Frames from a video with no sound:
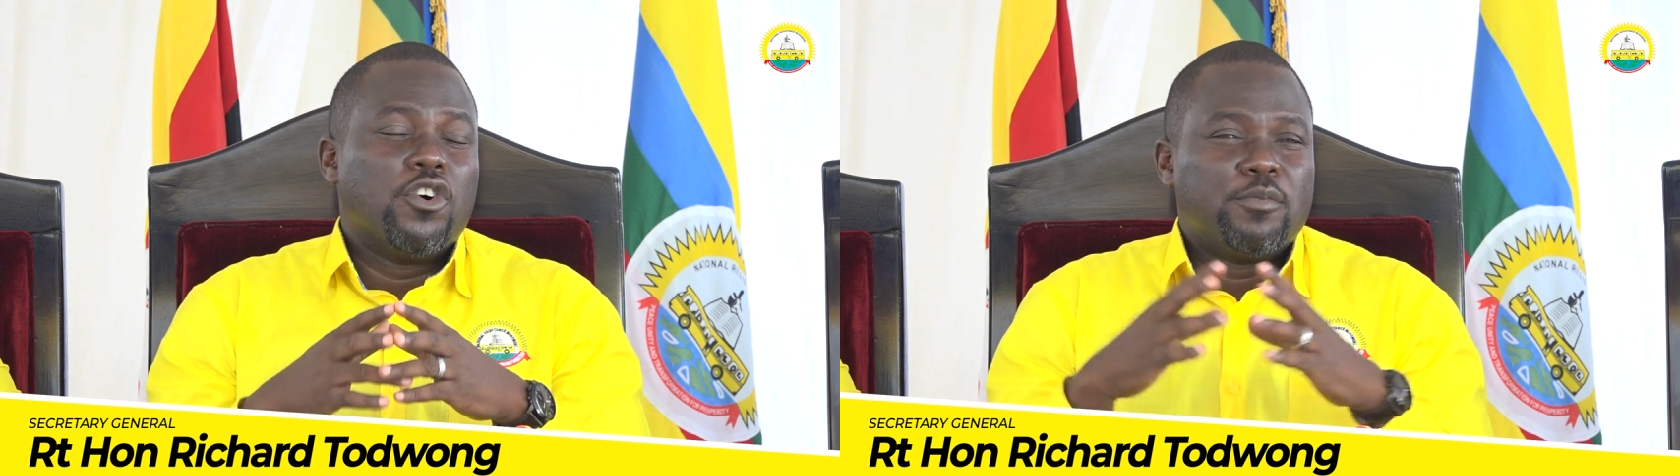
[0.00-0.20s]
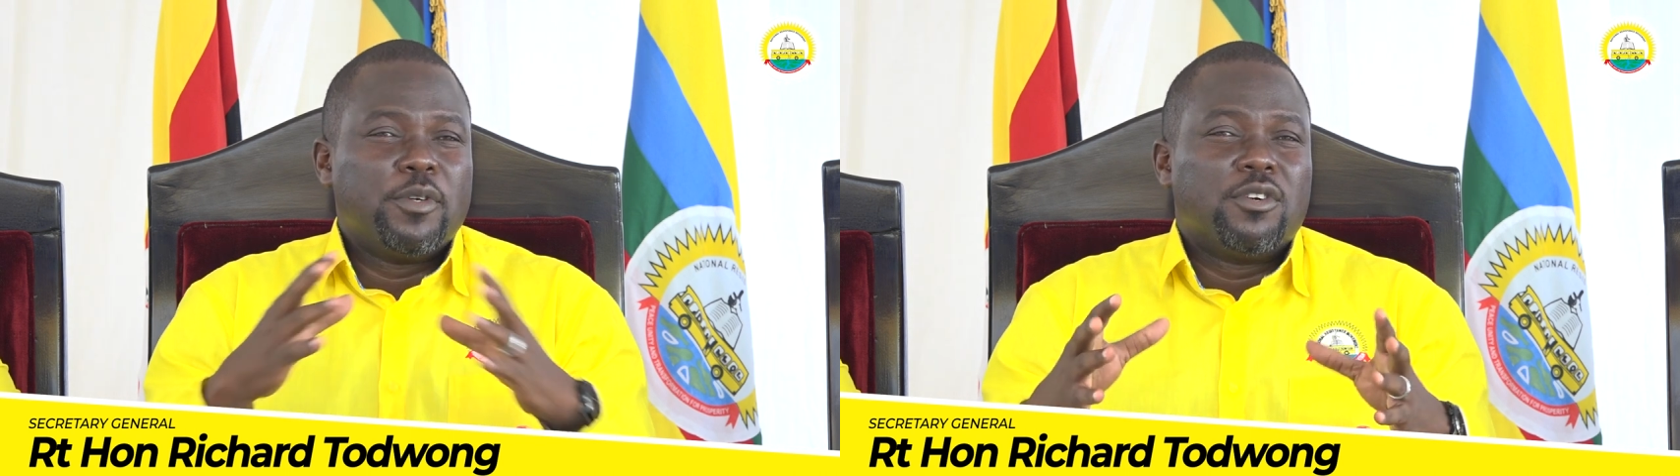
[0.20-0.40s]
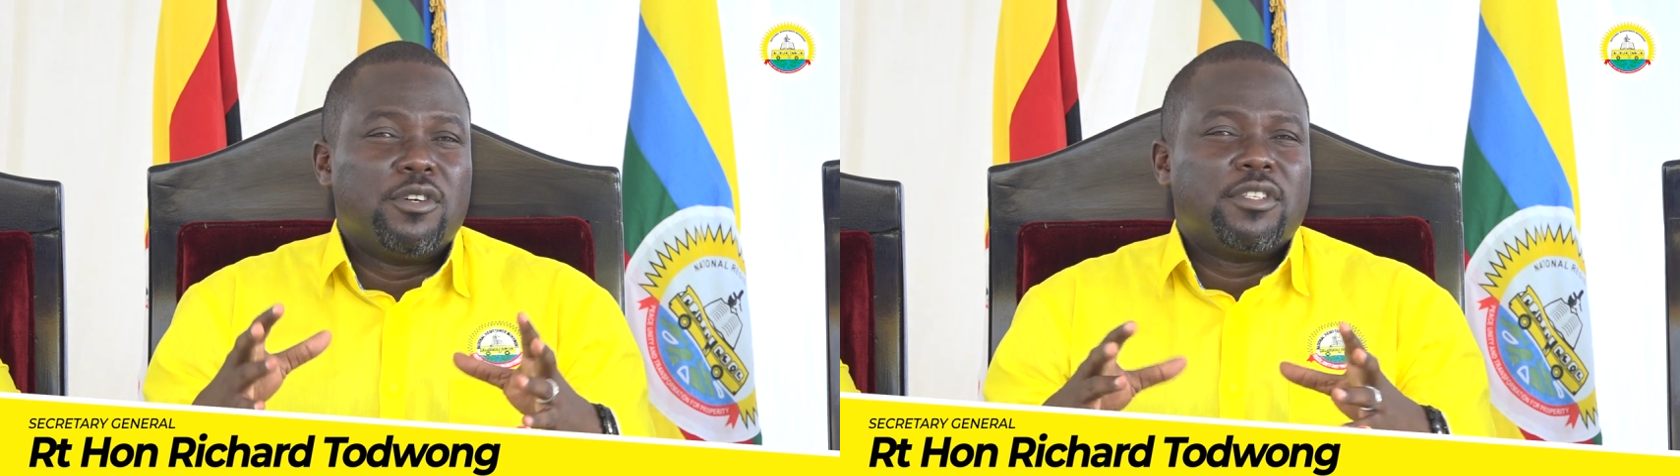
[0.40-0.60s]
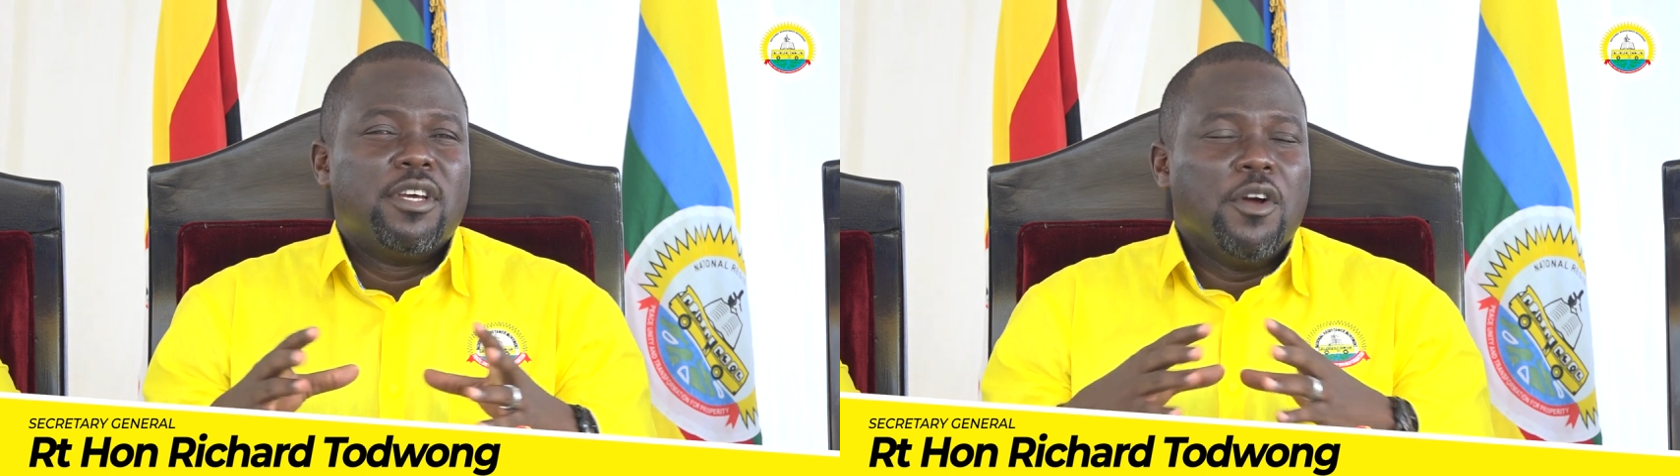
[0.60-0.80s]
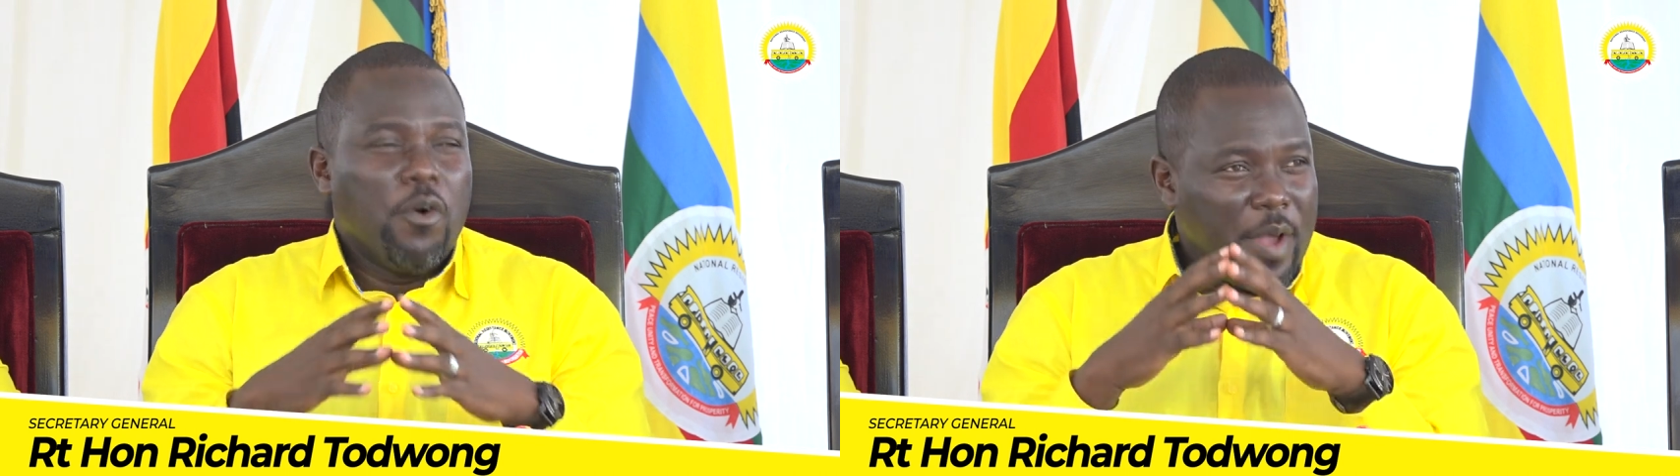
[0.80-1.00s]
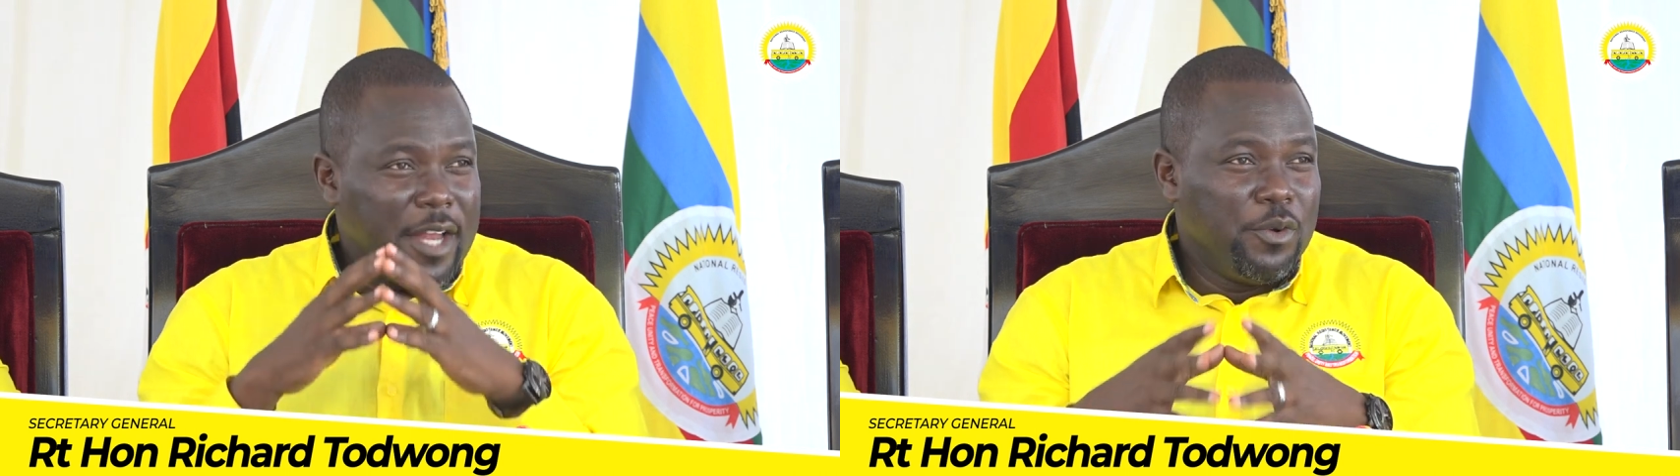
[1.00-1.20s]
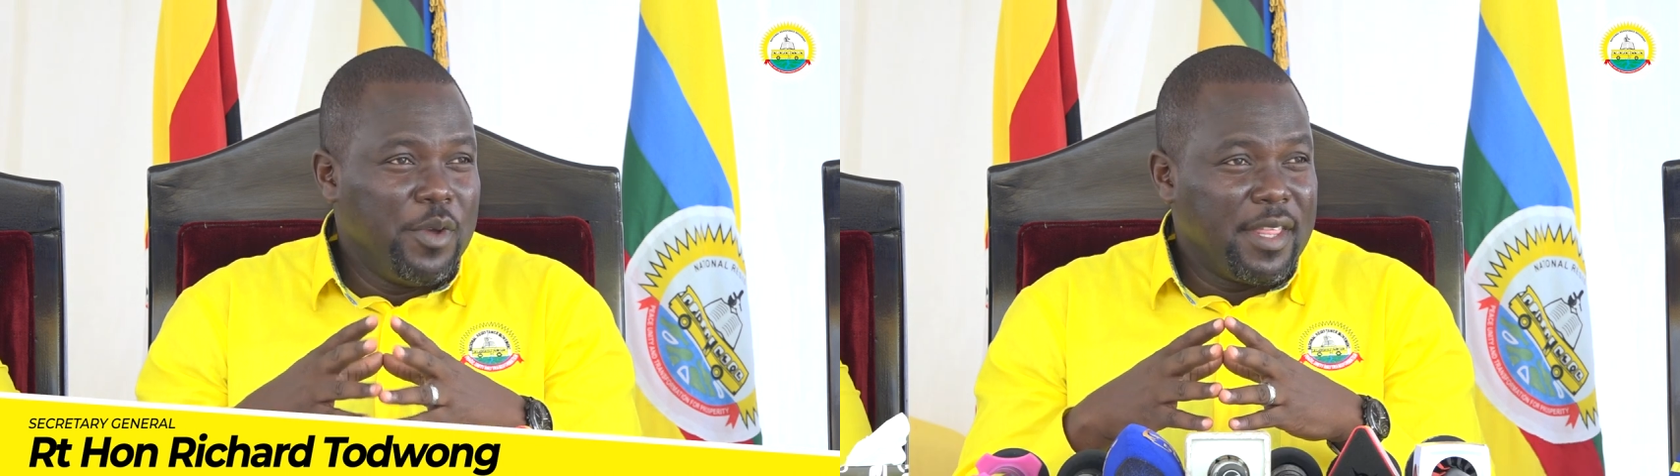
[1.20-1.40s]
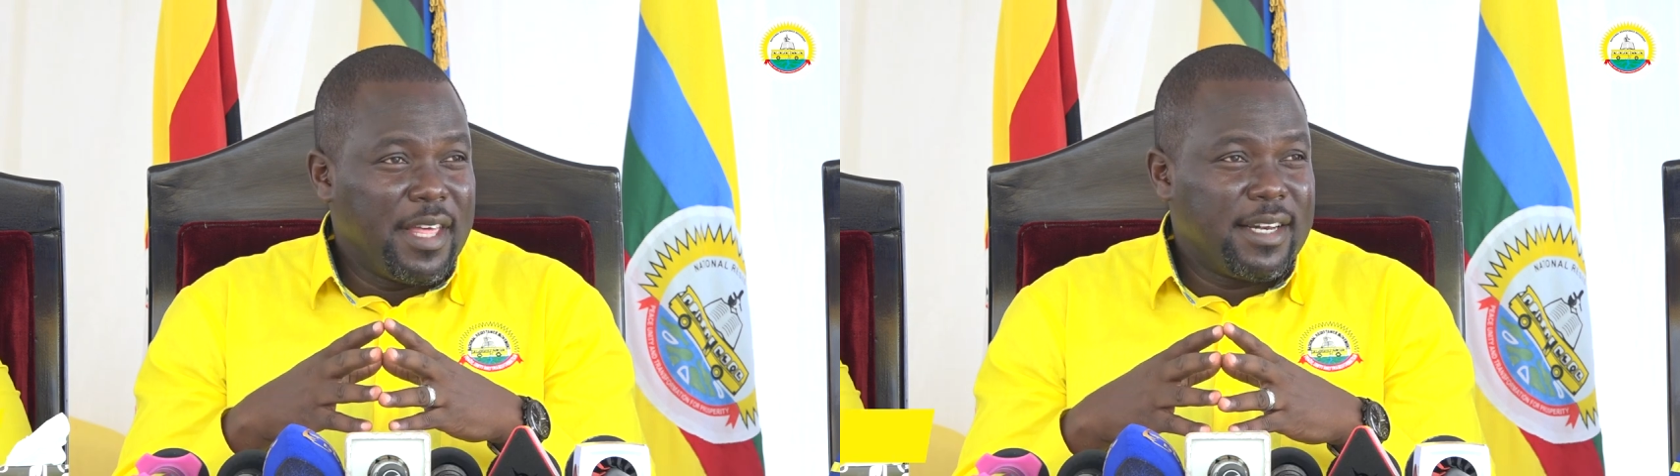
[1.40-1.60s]
hospitals. We are
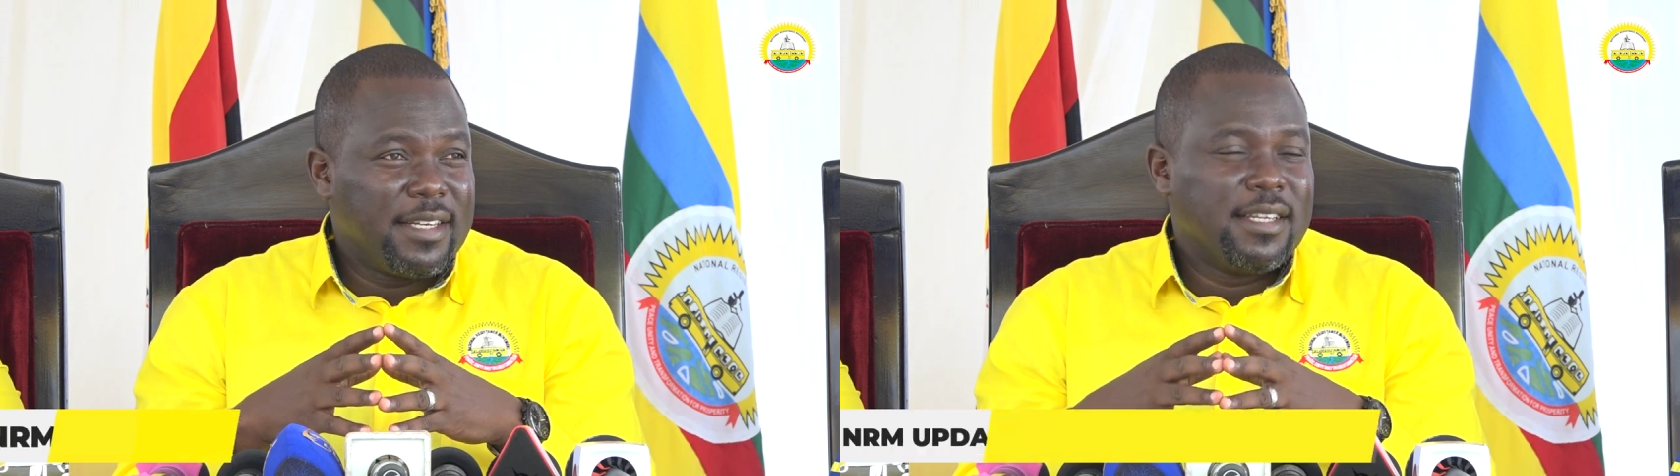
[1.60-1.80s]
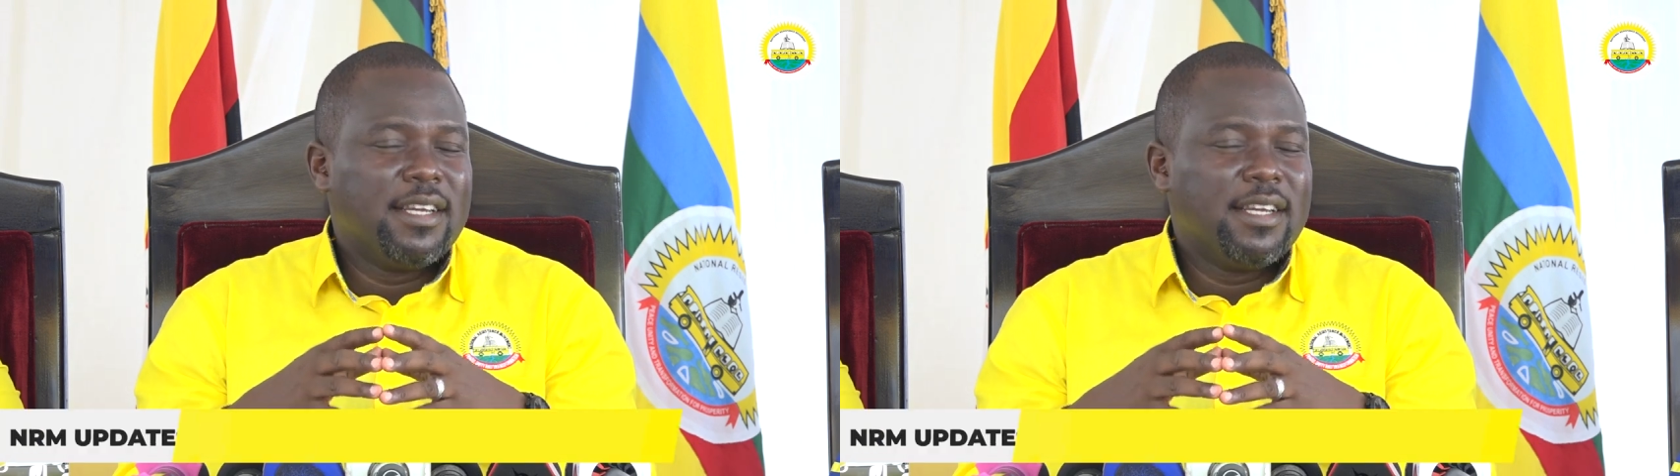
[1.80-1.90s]
doing that.